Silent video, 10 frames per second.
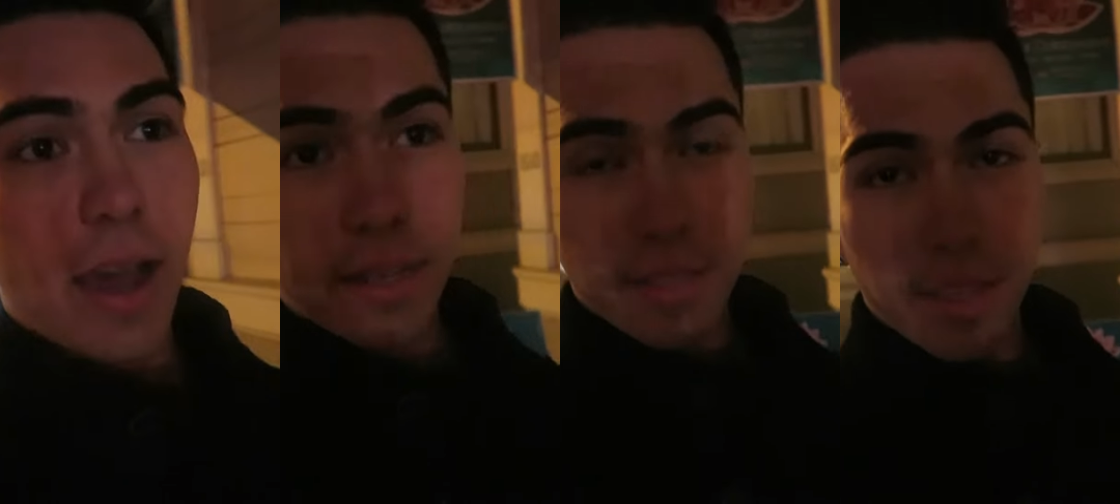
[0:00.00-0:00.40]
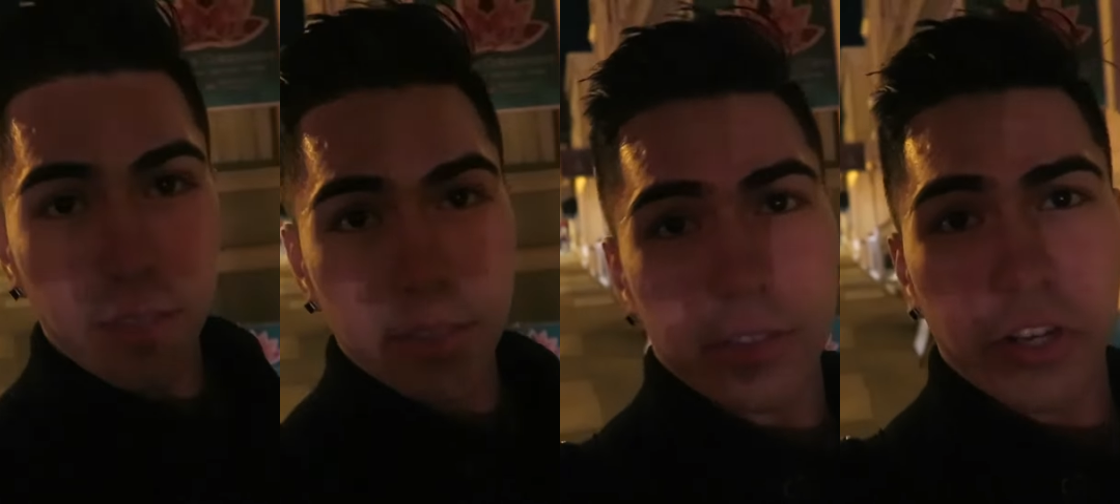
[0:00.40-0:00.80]
I just
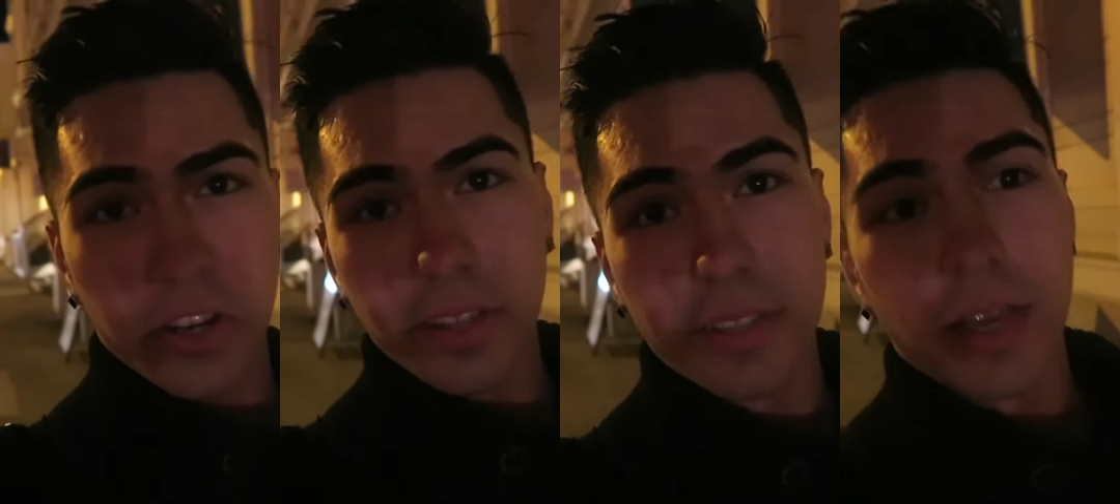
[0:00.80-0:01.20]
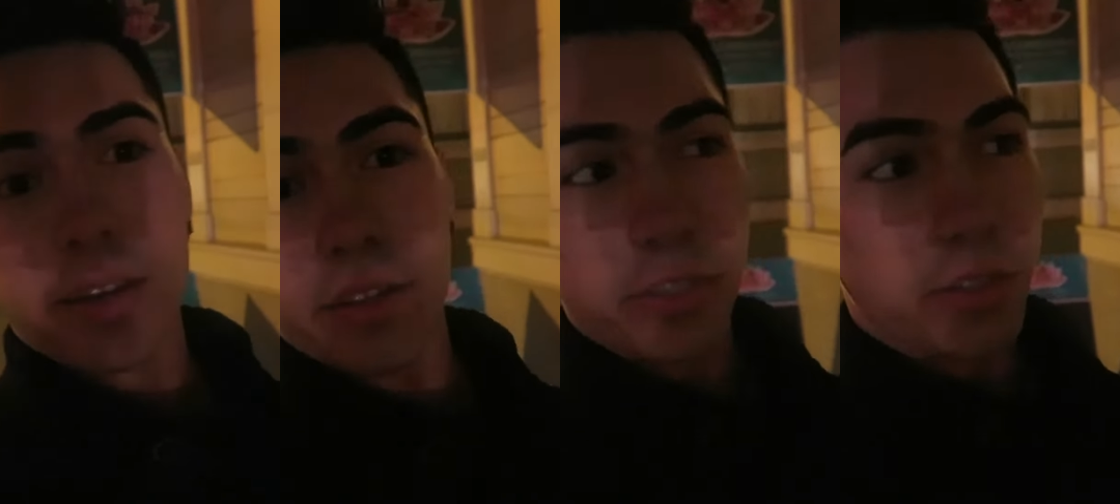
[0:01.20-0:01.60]
had turkey
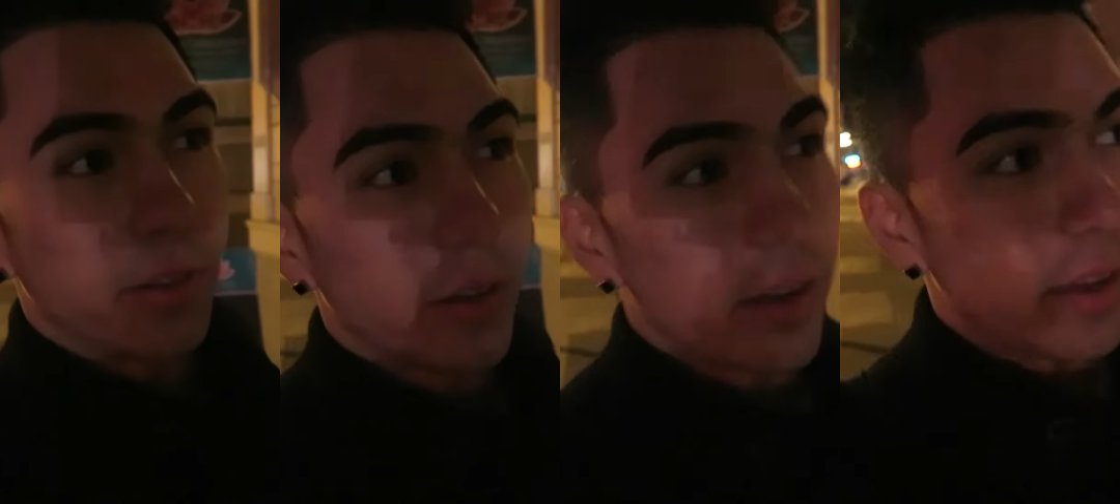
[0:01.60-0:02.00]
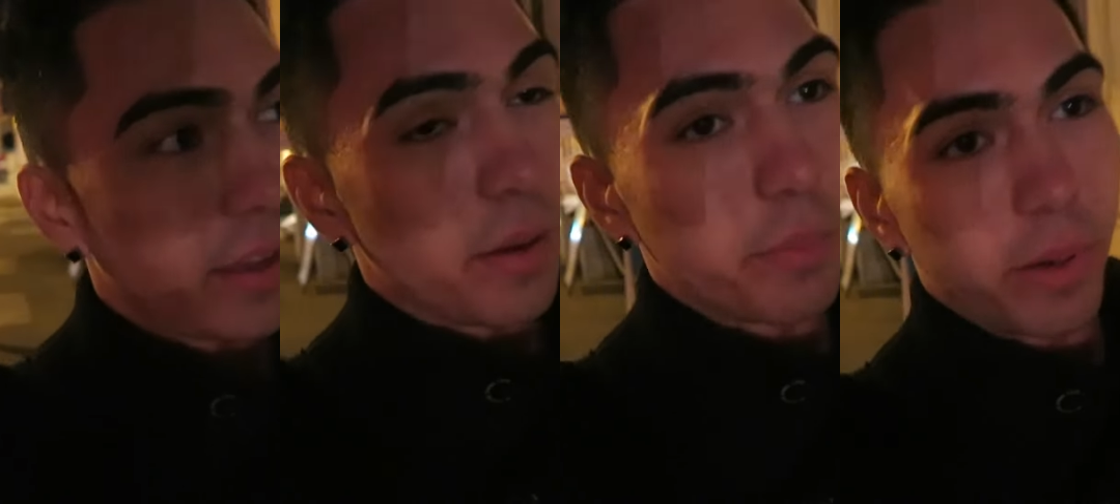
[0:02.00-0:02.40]
lasagna too,
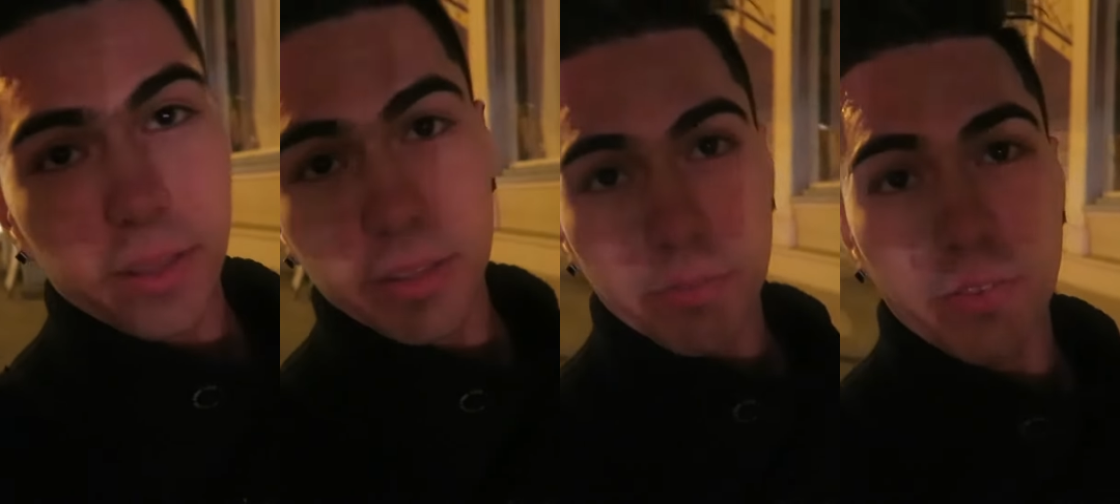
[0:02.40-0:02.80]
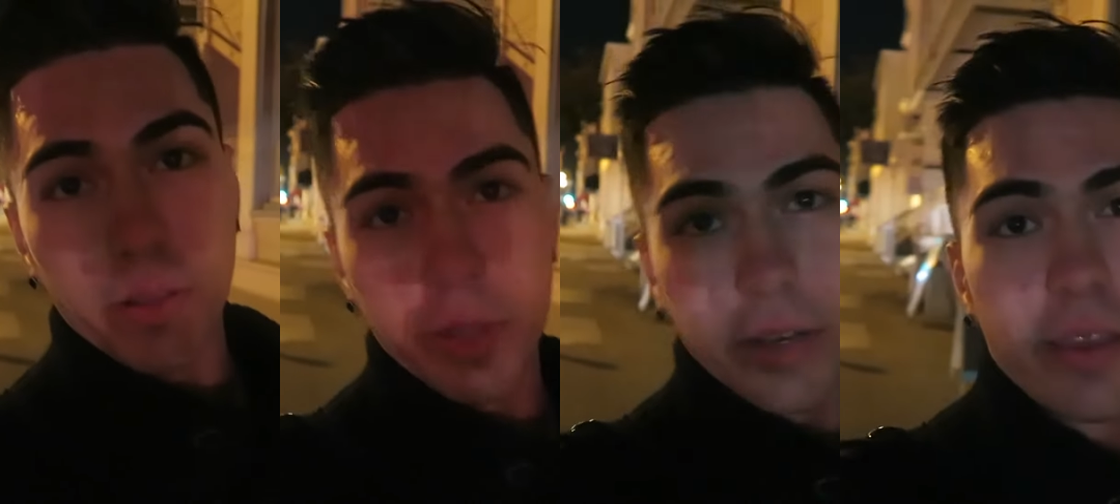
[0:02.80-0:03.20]
but I didn't
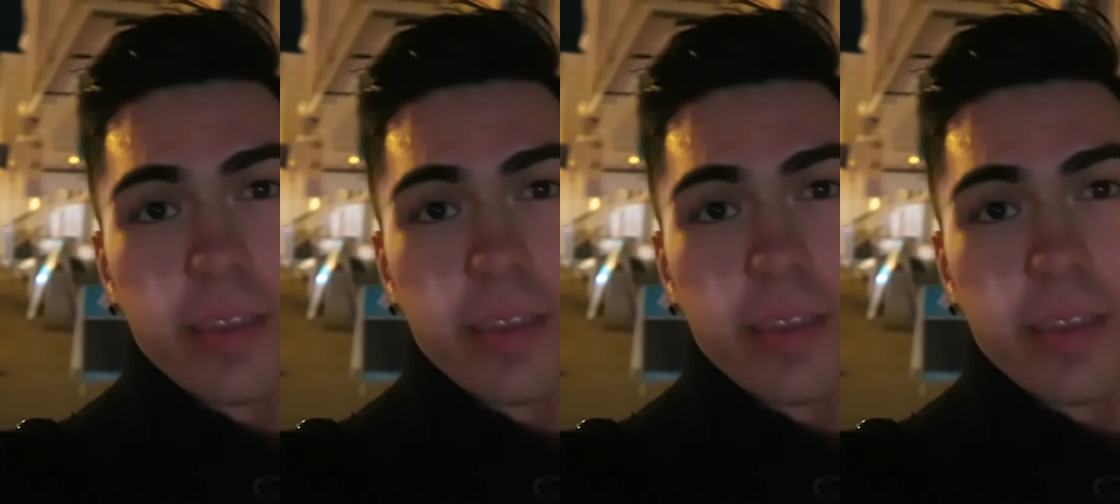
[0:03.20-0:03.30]
film it.